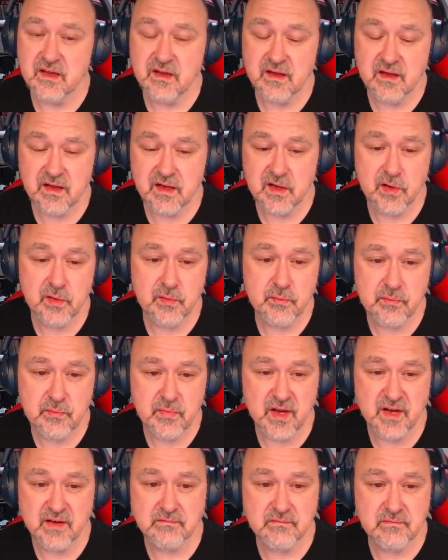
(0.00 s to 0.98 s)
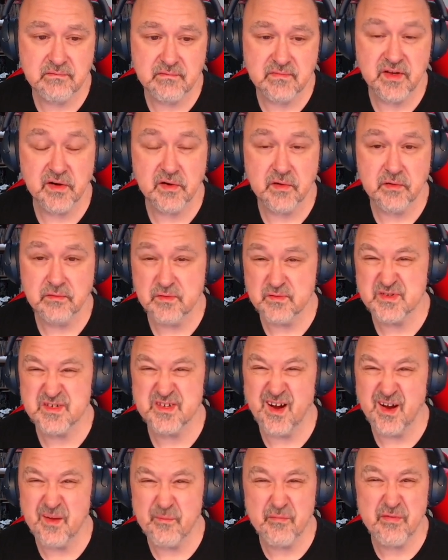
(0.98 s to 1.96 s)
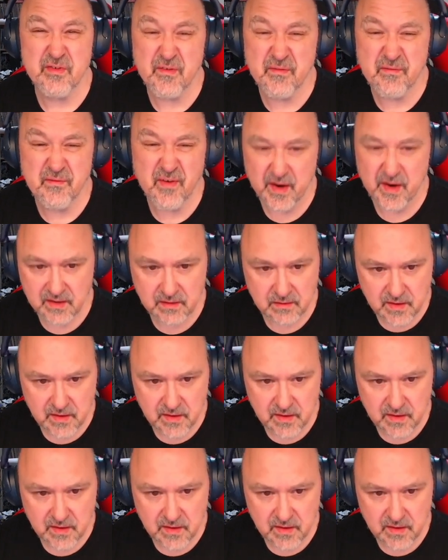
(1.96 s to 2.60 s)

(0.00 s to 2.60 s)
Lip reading: and it was time for a fight.